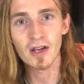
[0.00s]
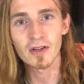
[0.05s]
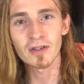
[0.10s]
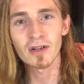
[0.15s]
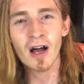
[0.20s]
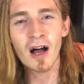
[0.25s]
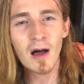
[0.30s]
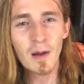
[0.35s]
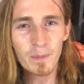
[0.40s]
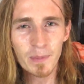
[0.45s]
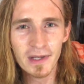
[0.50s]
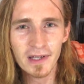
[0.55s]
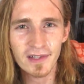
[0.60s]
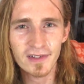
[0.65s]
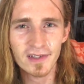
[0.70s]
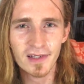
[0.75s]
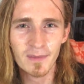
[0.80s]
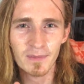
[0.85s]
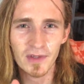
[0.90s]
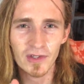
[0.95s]
not
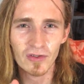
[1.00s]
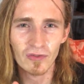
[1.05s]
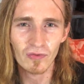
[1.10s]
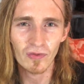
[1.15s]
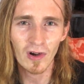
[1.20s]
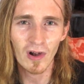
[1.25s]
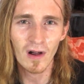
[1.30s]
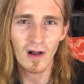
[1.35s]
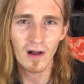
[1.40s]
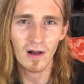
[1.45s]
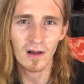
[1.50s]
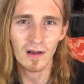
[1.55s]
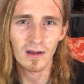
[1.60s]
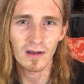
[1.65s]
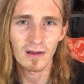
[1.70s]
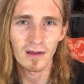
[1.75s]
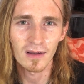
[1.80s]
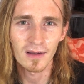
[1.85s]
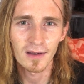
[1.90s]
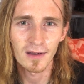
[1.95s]
because something's
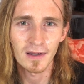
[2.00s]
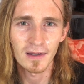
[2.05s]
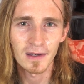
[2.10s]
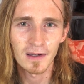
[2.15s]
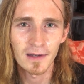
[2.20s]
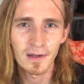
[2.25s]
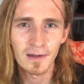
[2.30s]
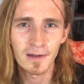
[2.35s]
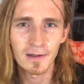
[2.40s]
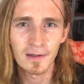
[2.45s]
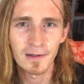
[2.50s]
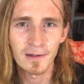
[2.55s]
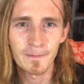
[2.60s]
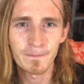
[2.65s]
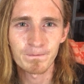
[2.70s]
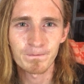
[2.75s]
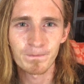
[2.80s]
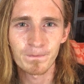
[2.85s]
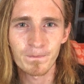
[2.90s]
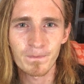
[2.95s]
wrong.
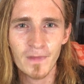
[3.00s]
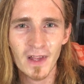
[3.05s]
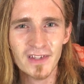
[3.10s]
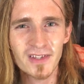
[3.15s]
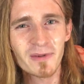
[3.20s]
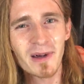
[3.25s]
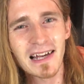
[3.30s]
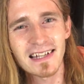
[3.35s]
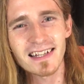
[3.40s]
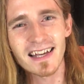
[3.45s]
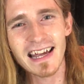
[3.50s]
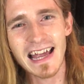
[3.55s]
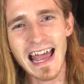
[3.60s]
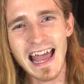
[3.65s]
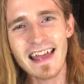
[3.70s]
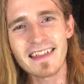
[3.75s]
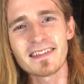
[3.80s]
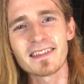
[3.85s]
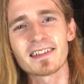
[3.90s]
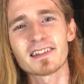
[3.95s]
So as I
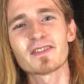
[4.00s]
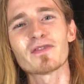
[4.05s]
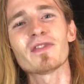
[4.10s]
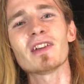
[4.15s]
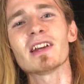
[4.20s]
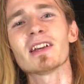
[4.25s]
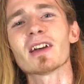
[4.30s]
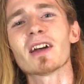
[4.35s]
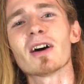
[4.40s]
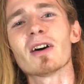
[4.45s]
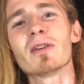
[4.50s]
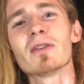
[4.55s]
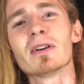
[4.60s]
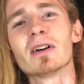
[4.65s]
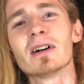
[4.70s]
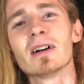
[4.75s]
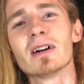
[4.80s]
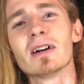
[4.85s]
end this video,